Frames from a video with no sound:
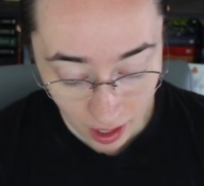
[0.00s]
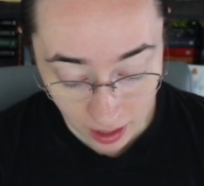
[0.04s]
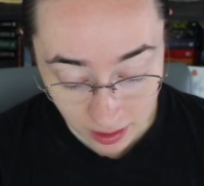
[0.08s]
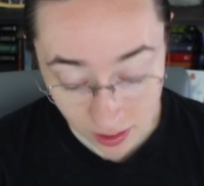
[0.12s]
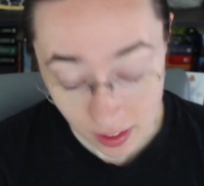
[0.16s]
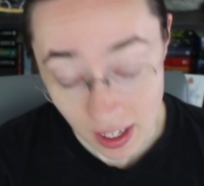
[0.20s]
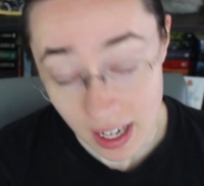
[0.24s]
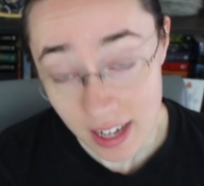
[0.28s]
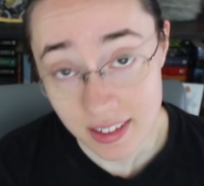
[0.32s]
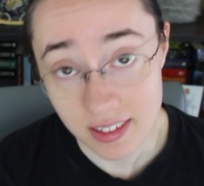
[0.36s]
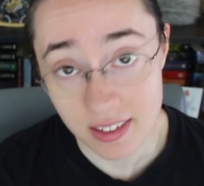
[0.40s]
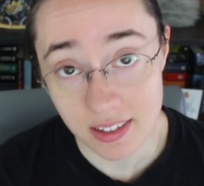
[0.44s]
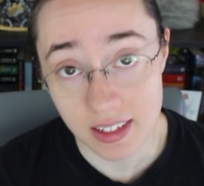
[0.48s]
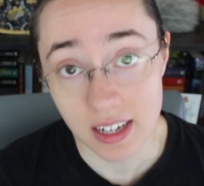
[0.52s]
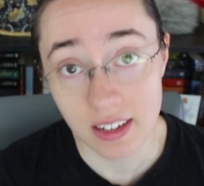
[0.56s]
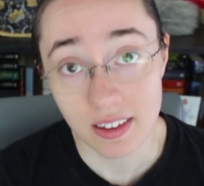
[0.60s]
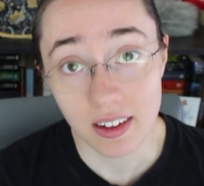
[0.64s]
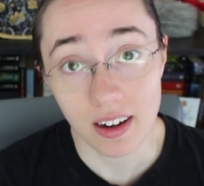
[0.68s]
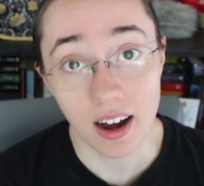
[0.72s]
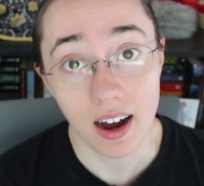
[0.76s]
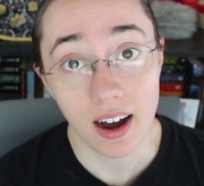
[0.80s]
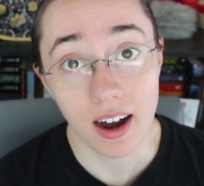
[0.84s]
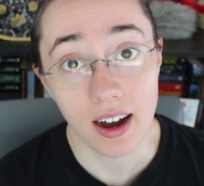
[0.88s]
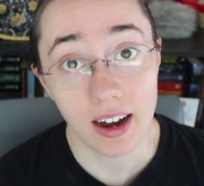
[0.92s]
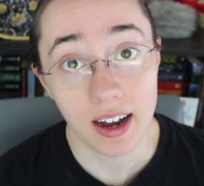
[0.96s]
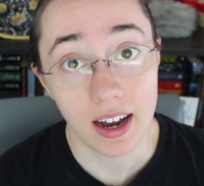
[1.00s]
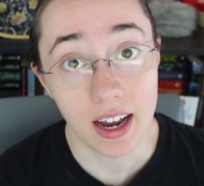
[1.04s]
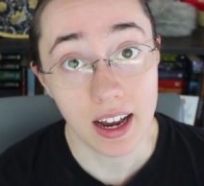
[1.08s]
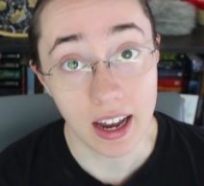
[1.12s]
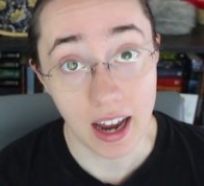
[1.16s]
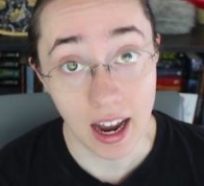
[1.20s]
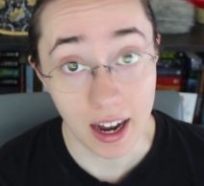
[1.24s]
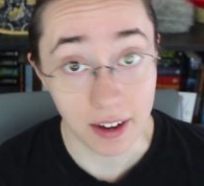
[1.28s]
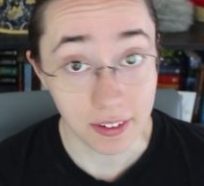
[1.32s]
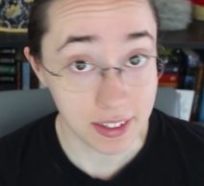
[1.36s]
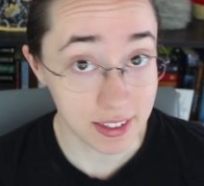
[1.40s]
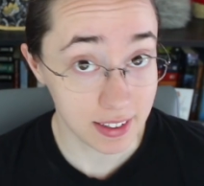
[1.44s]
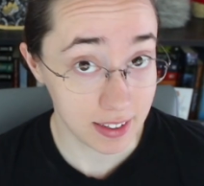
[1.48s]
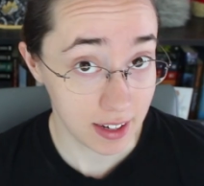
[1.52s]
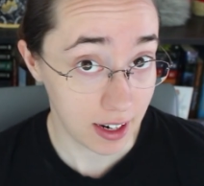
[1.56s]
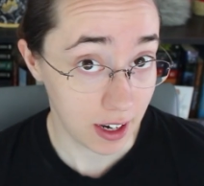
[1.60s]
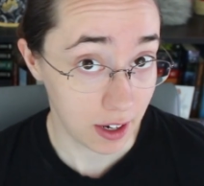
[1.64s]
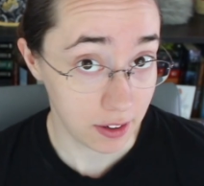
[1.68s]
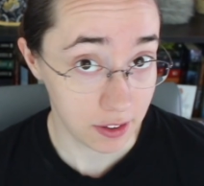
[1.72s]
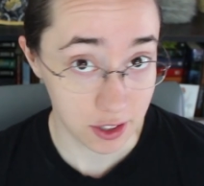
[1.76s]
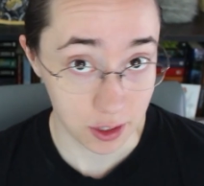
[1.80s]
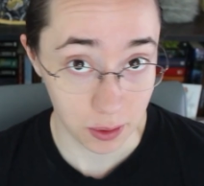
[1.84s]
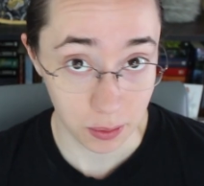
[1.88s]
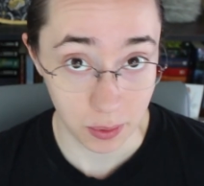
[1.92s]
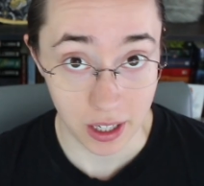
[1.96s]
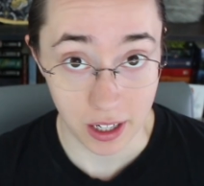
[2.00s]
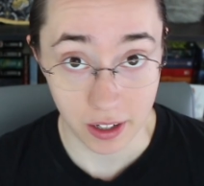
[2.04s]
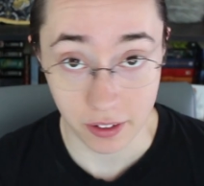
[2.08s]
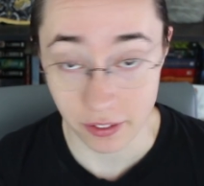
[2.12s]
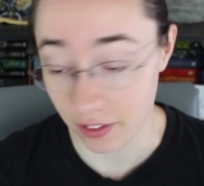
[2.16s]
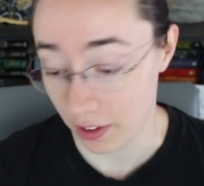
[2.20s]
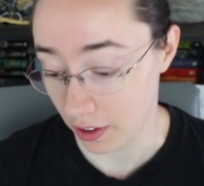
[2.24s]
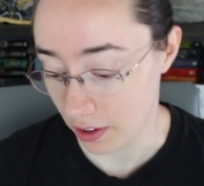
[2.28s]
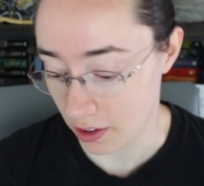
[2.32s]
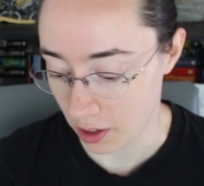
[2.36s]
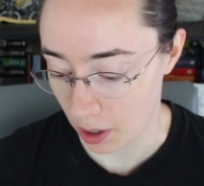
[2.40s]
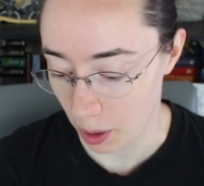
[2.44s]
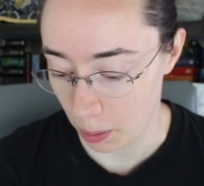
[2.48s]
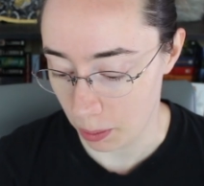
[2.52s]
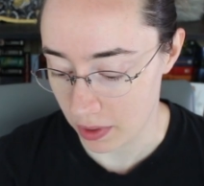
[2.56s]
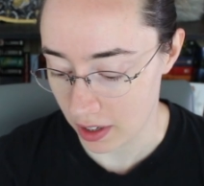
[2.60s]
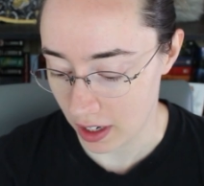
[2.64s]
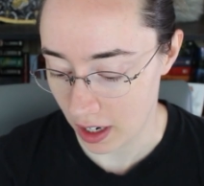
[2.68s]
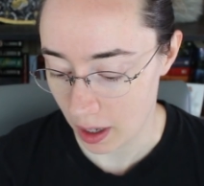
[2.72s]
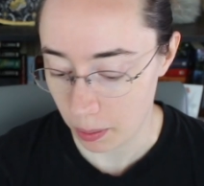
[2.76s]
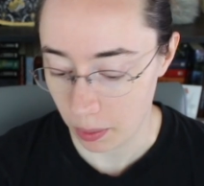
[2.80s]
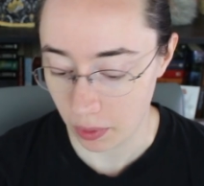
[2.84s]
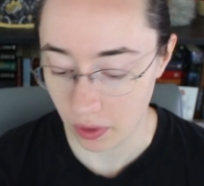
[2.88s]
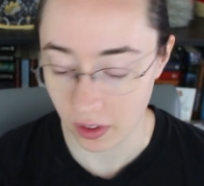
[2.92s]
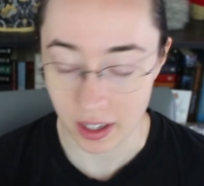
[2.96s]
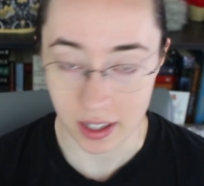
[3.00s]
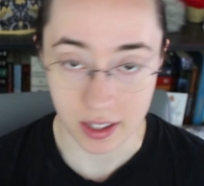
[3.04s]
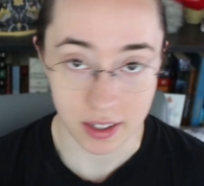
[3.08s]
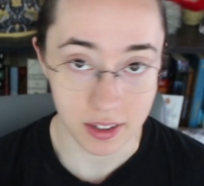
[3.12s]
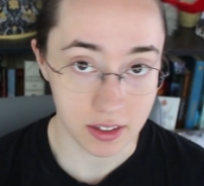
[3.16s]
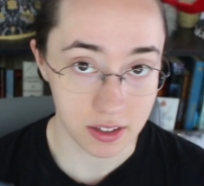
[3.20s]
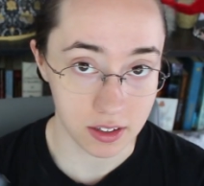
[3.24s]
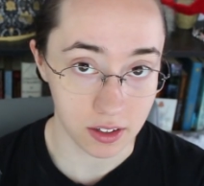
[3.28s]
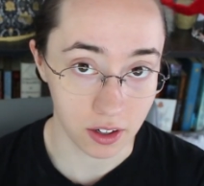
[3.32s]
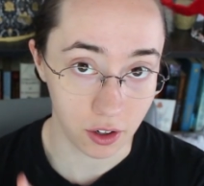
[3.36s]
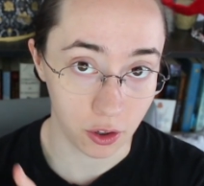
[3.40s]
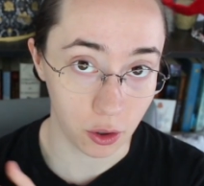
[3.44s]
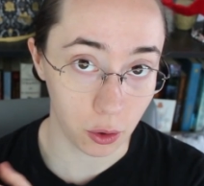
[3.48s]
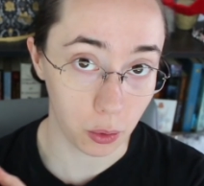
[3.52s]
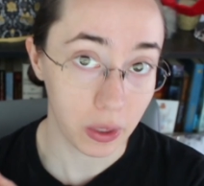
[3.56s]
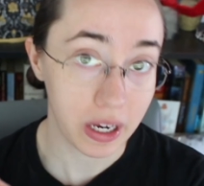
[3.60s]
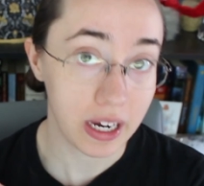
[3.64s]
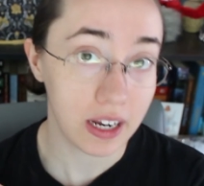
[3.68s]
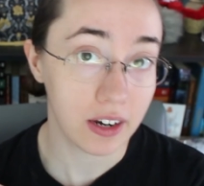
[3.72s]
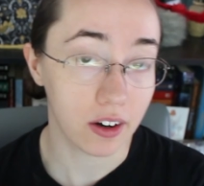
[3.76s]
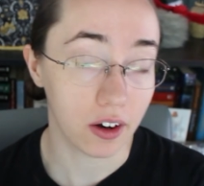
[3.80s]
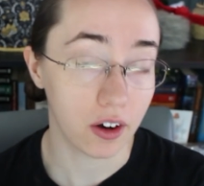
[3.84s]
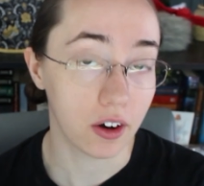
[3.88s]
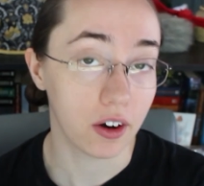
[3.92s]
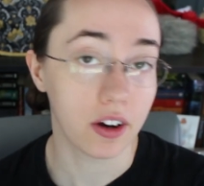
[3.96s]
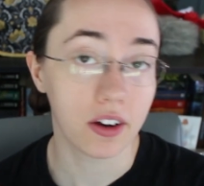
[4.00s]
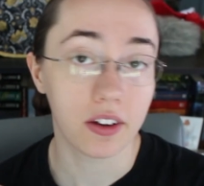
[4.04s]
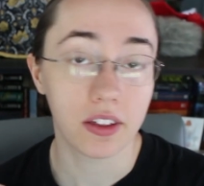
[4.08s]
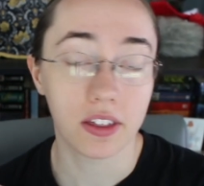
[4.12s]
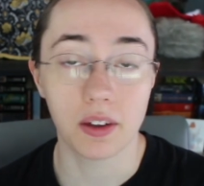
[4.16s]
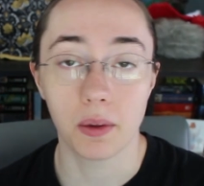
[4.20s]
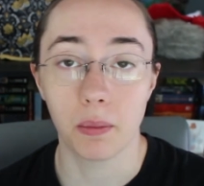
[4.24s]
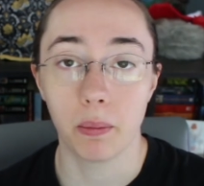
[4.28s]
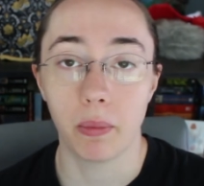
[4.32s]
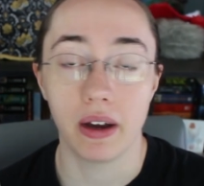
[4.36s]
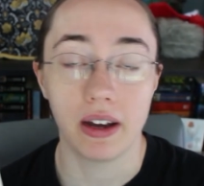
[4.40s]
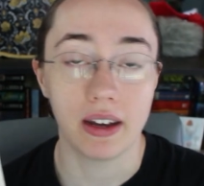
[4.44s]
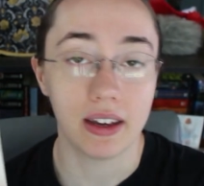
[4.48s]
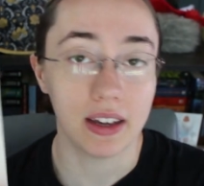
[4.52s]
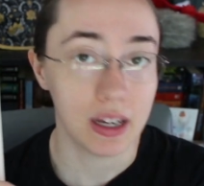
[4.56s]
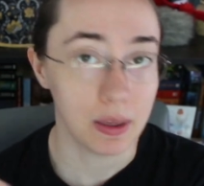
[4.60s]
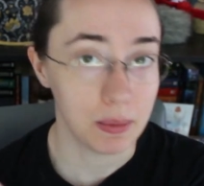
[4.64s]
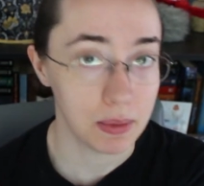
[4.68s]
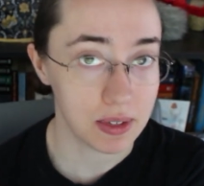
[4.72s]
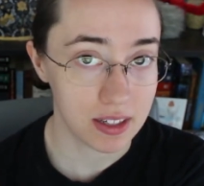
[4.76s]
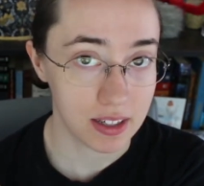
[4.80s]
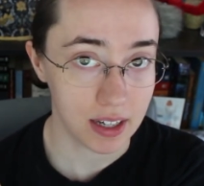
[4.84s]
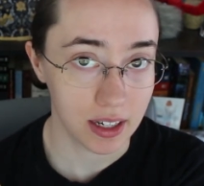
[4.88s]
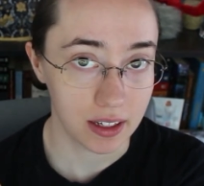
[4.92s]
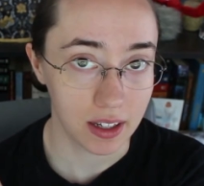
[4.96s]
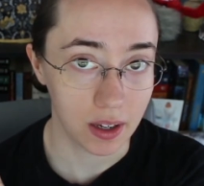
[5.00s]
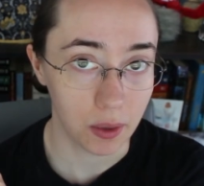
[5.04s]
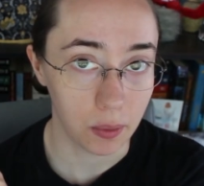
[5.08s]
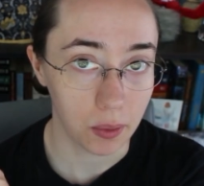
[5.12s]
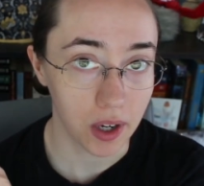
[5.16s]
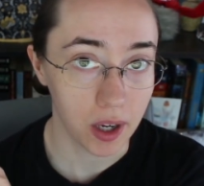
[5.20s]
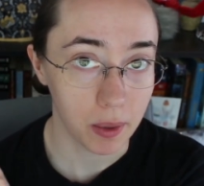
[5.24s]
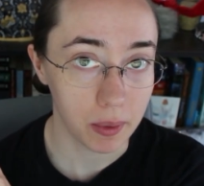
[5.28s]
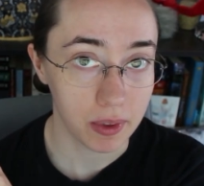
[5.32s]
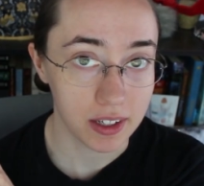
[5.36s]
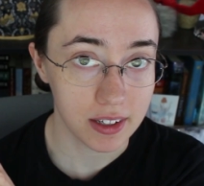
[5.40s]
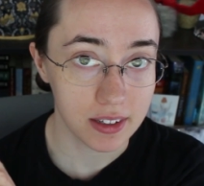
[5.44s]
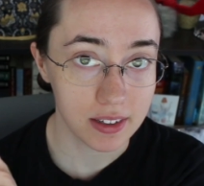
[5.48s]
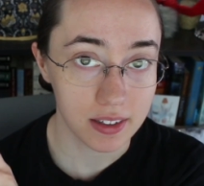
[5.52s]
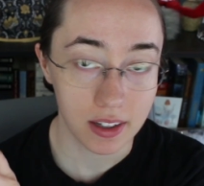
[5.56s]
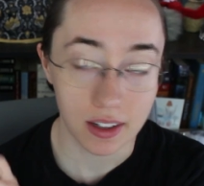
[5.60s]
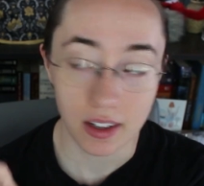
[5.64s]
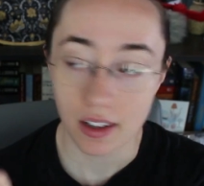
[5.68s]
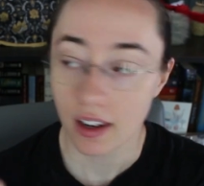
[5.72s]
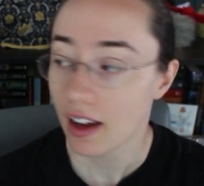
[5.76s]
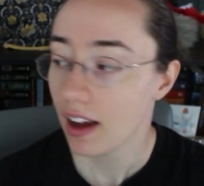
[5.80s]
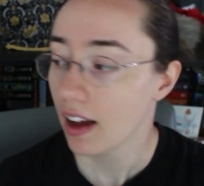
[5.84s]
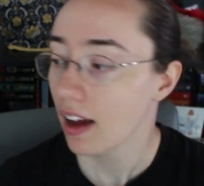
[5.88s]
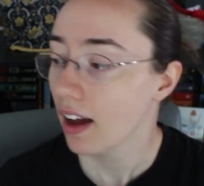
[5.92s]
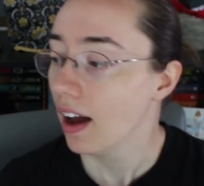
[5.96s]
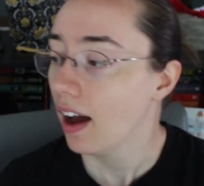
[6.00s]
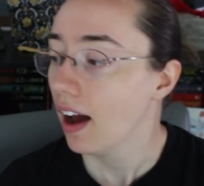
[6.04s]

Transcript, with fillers: The last thing that I have set out to read for Tome Topple is Green Earth by Kim Stanley Robinson.